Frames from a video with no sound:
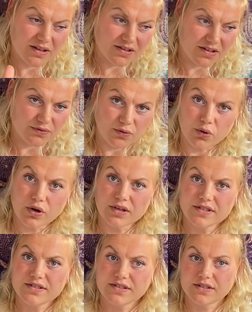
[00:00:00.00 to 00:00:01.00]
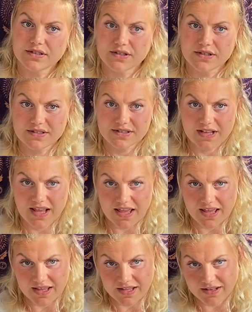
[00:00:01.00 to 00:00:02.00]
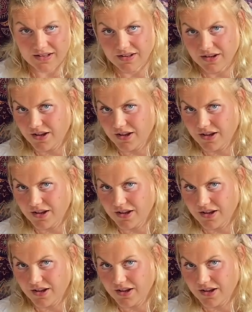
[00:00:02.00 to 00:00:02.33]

divorces and